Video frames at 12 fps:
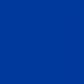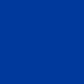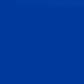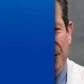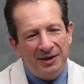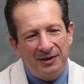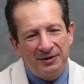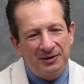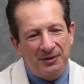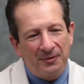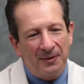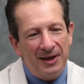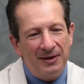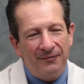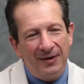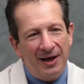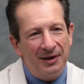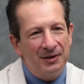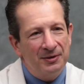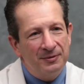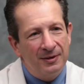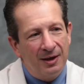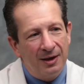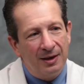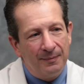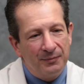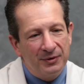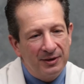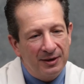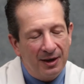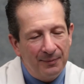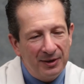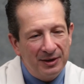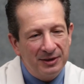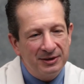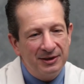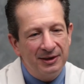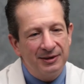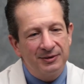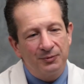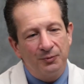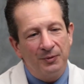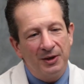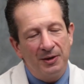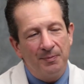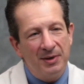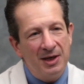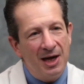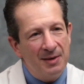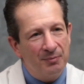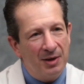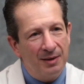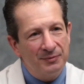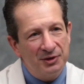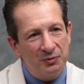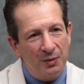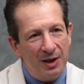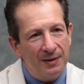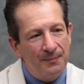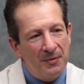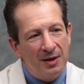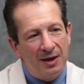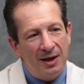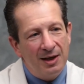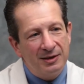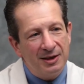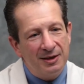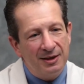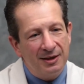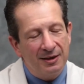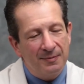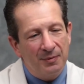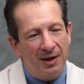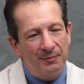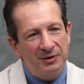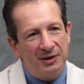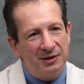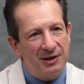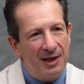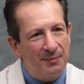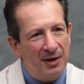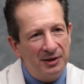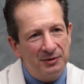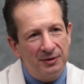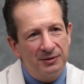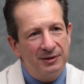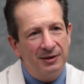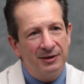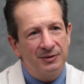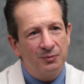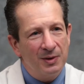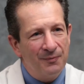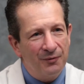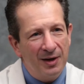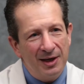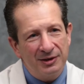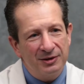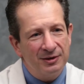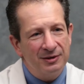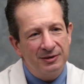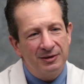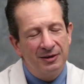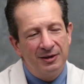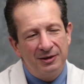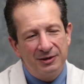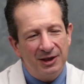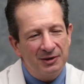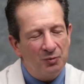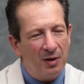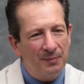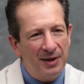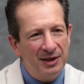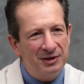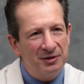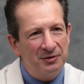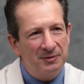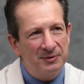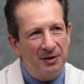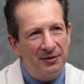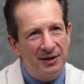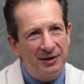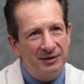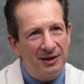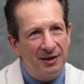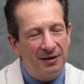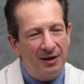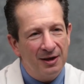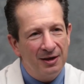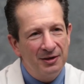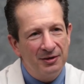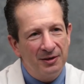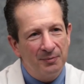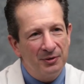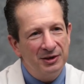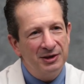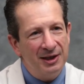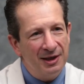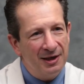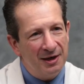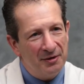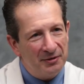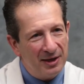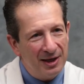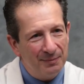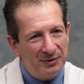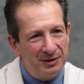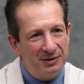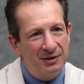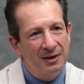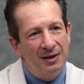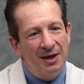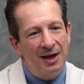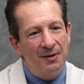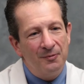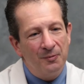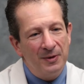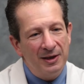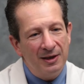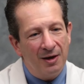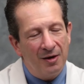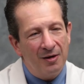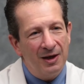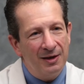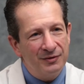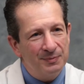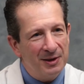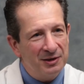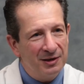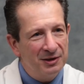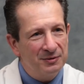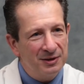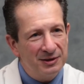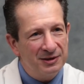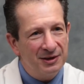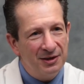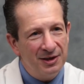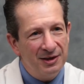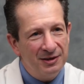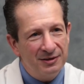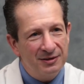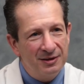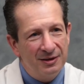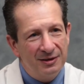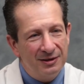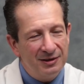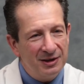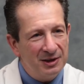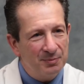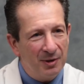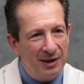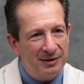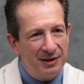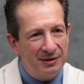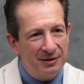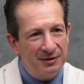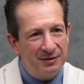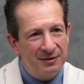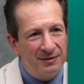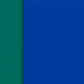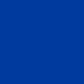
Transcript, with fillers: I think there's great value um, to coming to see us with benign problems as well, as I think problems such as hyperhidrosis, rib fractures, chest wall pain syndromes are things that are underappreciated on other campuses, and we all have special interests in these disease processes.